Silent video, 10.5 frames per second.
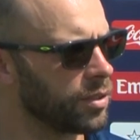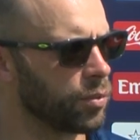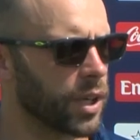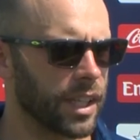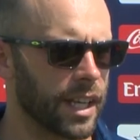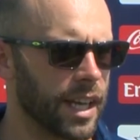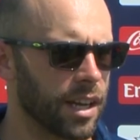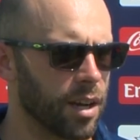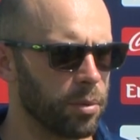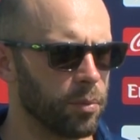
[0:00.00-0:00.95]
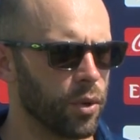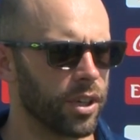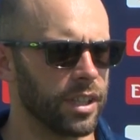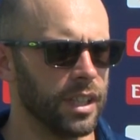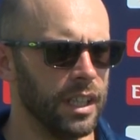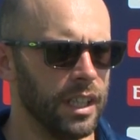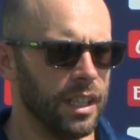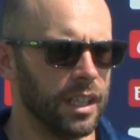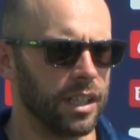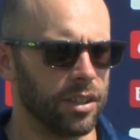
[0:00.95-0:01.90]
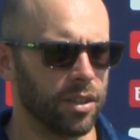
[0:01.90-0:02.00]
We're going to get a couple more and
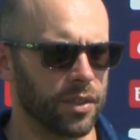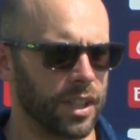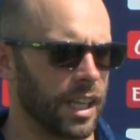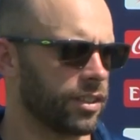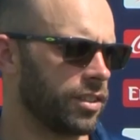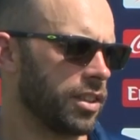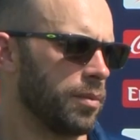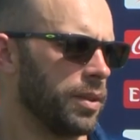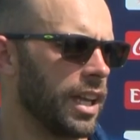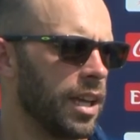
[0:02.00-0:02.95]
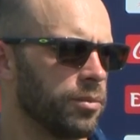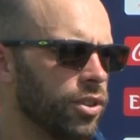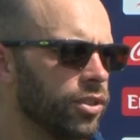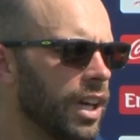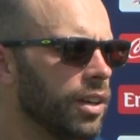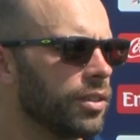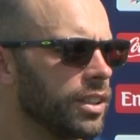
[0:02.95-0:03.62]
over the next couple of games, no doubt.